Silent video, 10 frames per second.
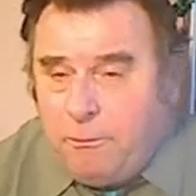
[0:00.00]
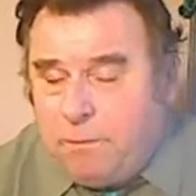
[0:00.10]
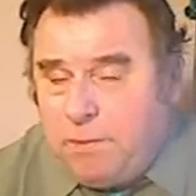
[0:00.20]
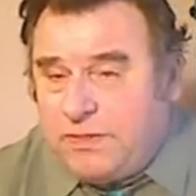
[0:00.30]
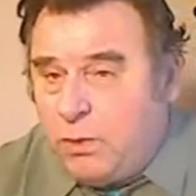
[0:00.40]

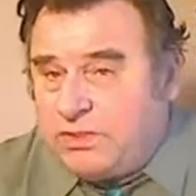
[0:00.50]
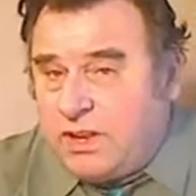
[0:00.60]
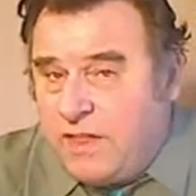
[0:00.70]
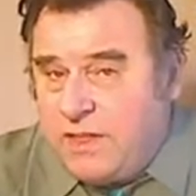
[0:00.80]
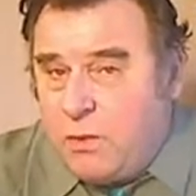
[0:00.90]
But there was
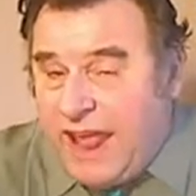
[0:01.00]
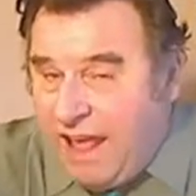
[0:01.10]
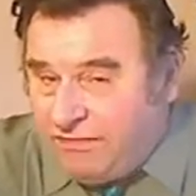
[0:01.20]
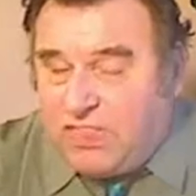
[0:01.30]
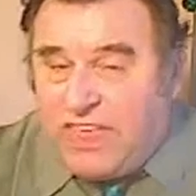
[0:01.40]
another one
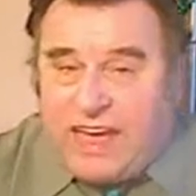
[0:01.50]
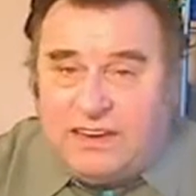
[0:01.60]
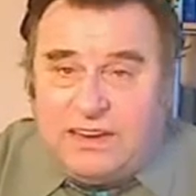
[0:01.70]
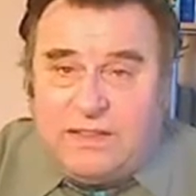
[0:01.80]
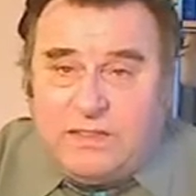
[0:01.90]
after that
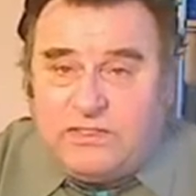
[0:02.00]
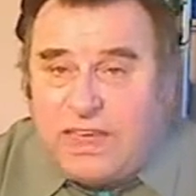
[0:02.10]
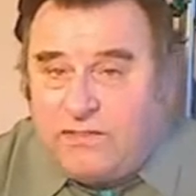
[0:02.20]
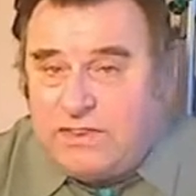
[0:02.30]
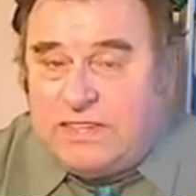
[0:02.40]
in the
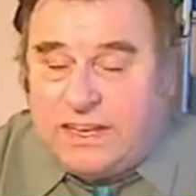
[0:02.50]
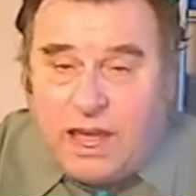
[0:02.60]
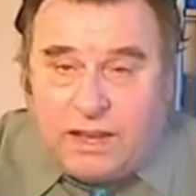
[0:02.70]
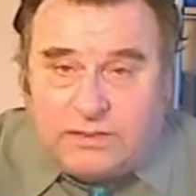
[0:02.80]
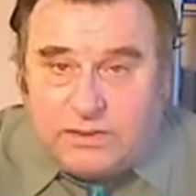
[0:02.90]

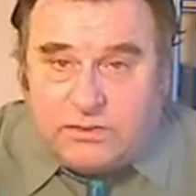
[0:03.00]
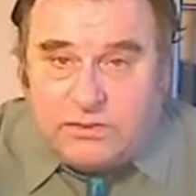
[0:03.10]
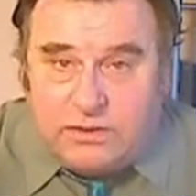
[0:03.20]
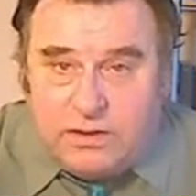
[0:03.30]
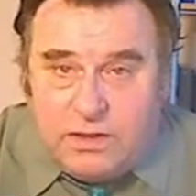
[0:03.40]

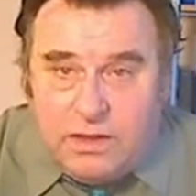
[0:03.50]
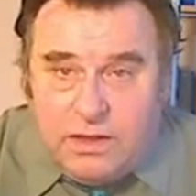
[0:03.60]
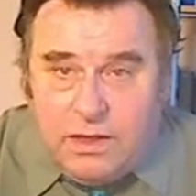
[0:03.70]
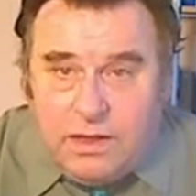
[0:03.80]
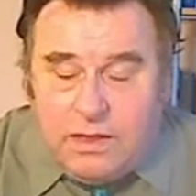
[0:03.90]
1790s.
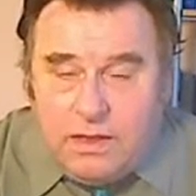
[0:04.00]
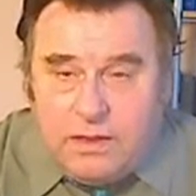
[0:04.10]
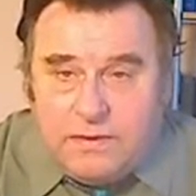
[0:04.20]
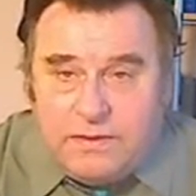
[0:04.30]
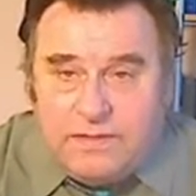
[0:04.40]

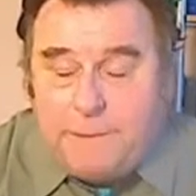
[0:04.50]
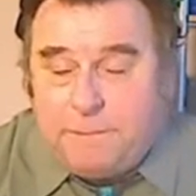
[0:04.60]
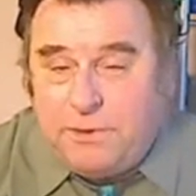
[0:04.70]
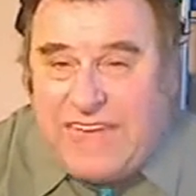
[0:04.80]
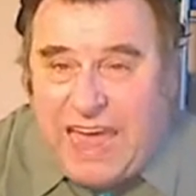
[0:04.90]

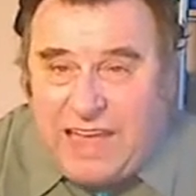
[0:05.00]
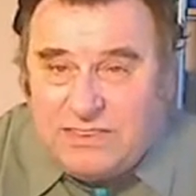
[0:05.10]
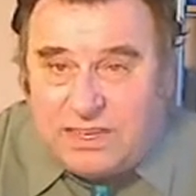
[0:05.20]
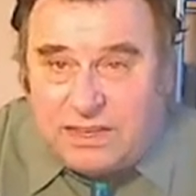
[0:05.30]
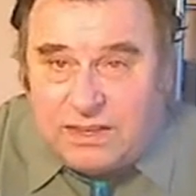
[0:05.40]

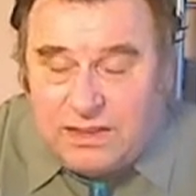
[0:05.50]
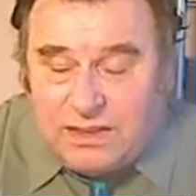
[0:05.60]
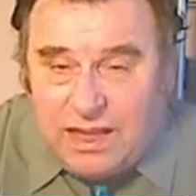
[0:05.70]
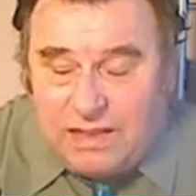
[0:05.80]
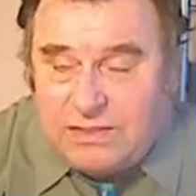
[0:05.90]
Napatandi
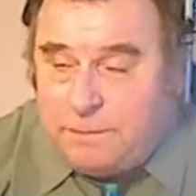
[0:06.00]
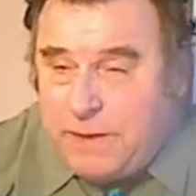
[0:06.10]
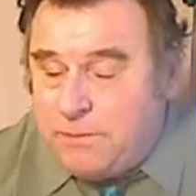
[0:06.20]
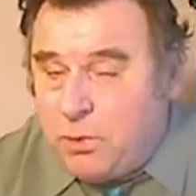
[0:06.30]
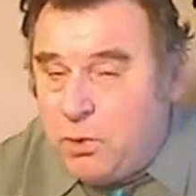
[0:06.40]
and the
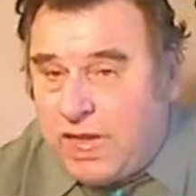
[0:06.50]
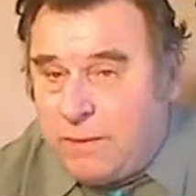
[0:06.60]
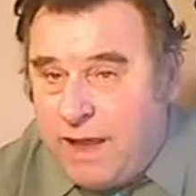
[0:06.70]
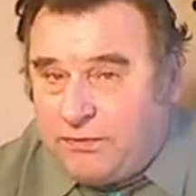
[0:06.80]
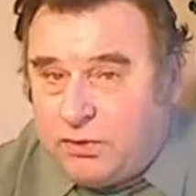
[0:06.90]
people who
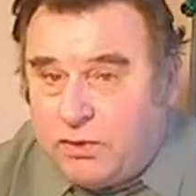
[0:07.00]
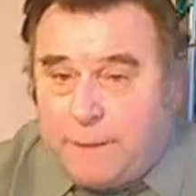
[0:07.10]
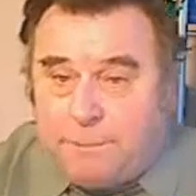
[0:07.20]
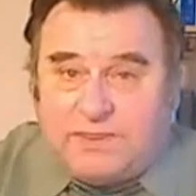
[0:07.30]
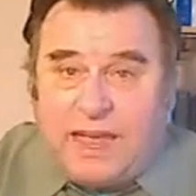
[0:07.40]
came after
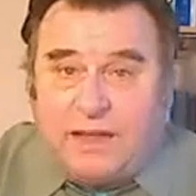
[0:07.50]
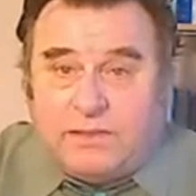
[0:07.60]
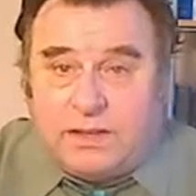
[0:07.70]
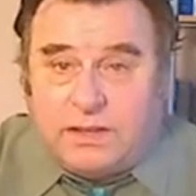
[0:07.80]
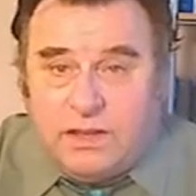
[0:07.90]

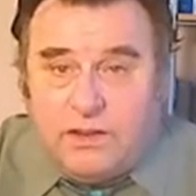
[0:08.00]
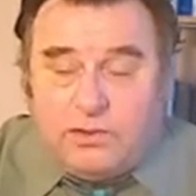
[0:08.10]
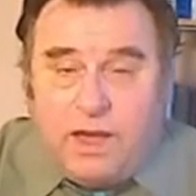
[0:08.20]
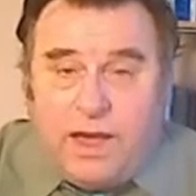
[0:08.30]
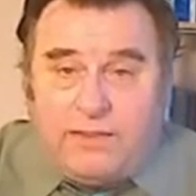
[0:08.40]
Napatandi.
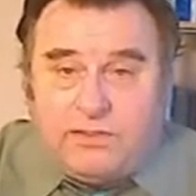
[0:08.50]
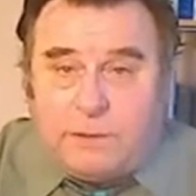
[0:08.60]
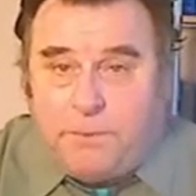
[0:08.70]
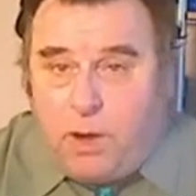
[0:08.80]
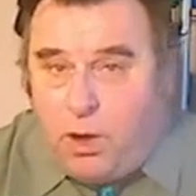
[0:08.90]
Sir
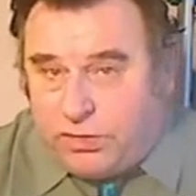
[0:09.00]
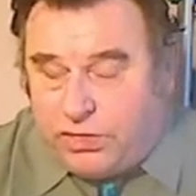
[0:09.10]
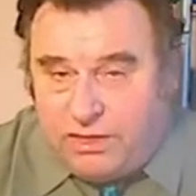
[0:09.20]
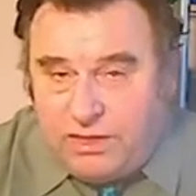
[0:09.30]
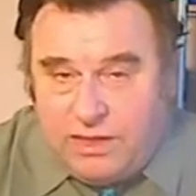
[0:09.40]
Isaac Barth,
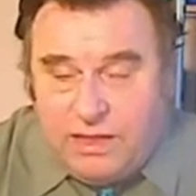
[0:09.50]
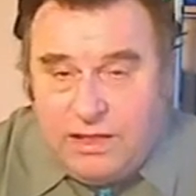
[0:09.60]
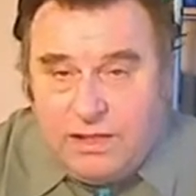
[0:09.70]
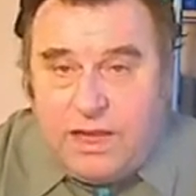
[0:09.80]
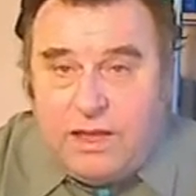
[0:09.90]

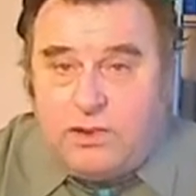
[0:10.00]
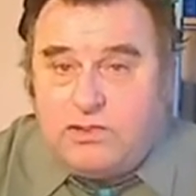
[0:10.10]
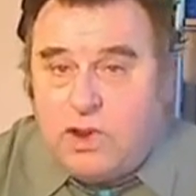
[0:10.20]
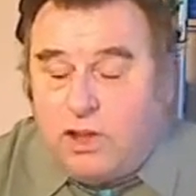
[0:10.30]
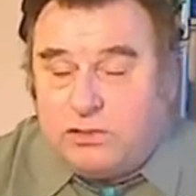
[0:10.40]
later
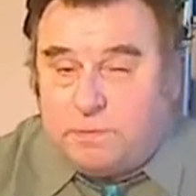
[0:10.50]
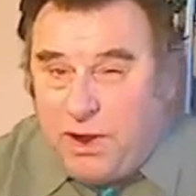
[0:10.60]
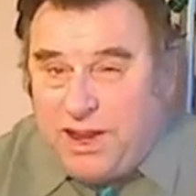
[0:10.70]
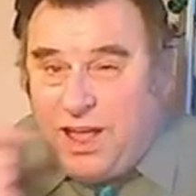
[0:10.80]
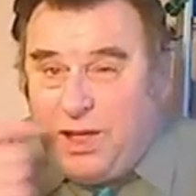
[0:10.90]
Charles
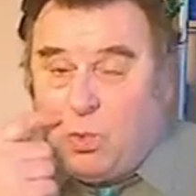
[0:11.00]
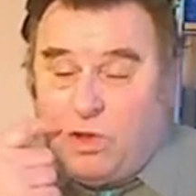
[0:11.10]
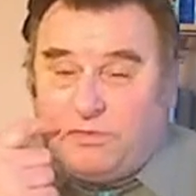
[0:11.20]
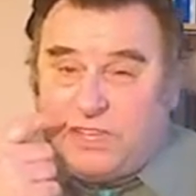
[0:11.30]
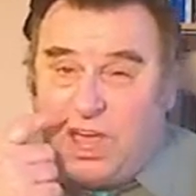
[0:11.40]
Parnell,
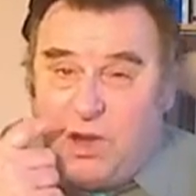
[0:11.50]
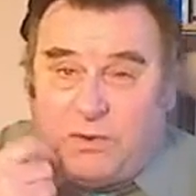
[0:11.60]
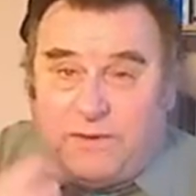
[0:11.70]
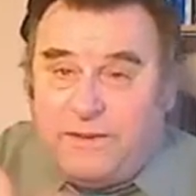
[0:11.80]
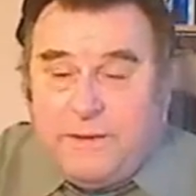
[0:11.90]
Wolf Tone,